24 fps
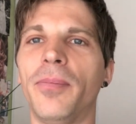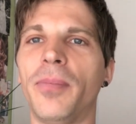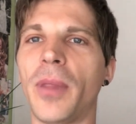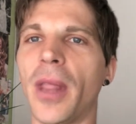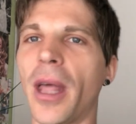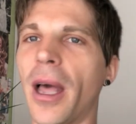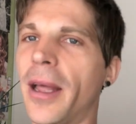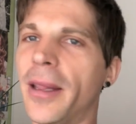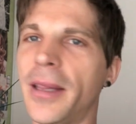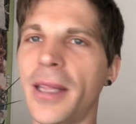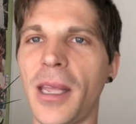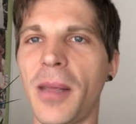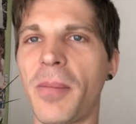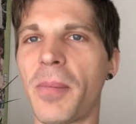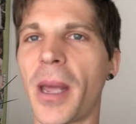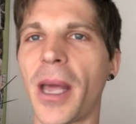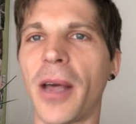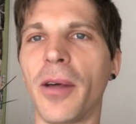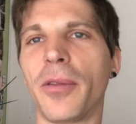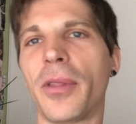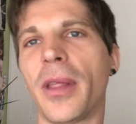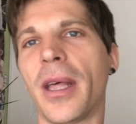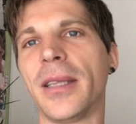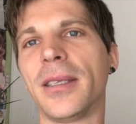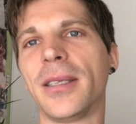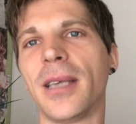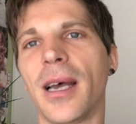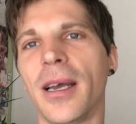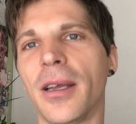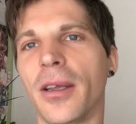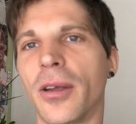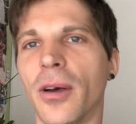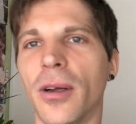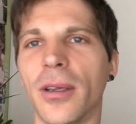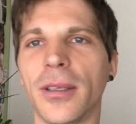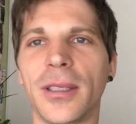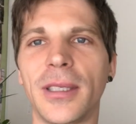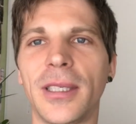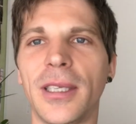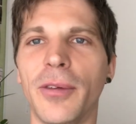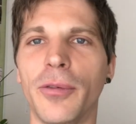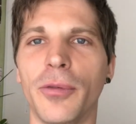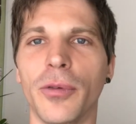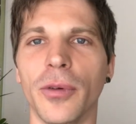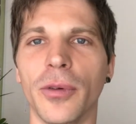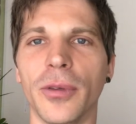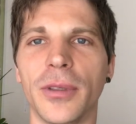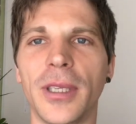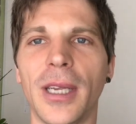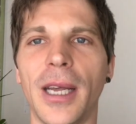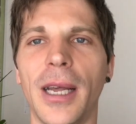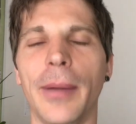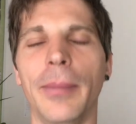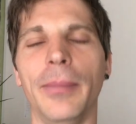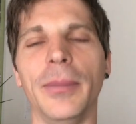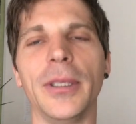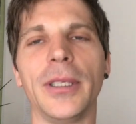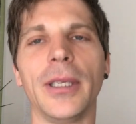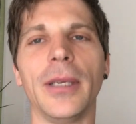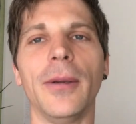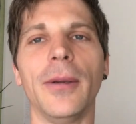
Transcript: an email that I got several times.